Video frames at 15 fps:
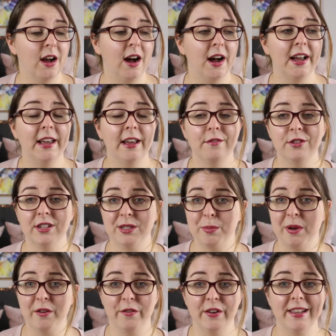I have just
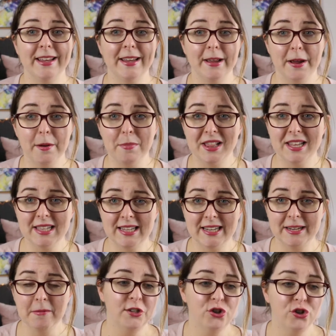been feeling
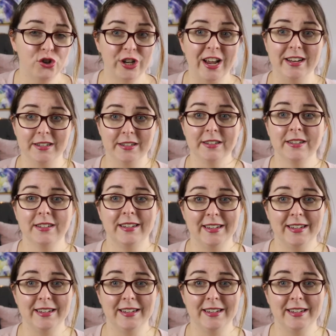completely shattered,